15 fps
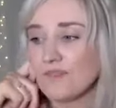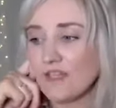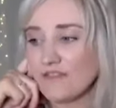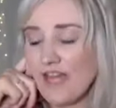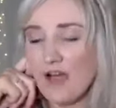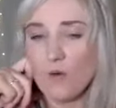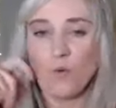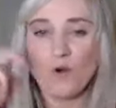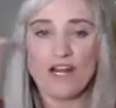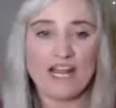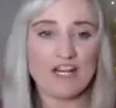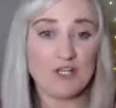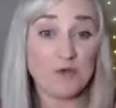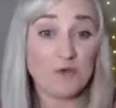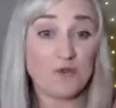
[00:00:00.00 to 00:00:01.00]
that what I
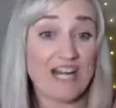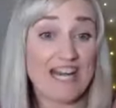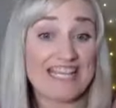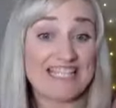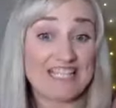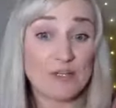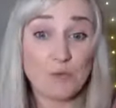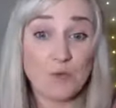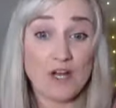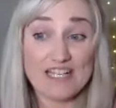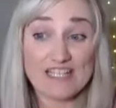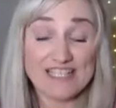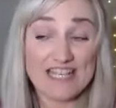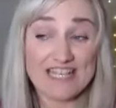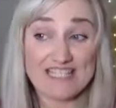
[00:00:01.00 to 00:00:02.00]
knew that I didn't want
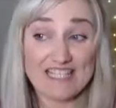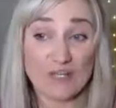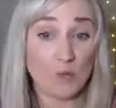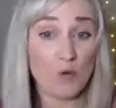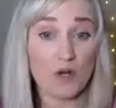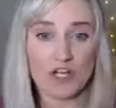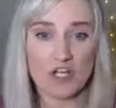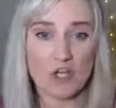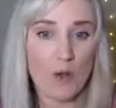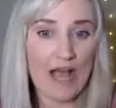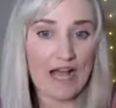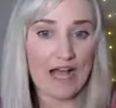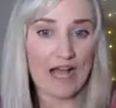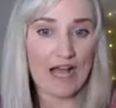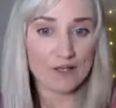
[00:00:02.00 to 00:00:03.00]
is I didn't want to go
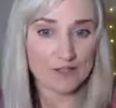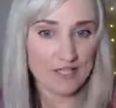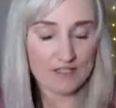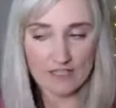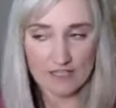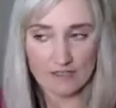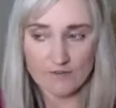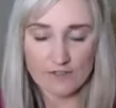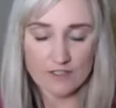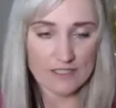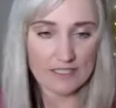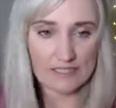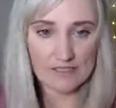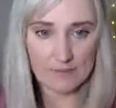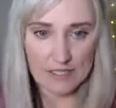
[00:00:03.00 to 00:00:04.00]
house hunting for
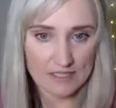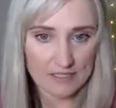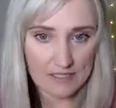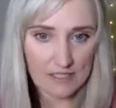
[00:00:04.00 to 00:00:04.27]
6 months.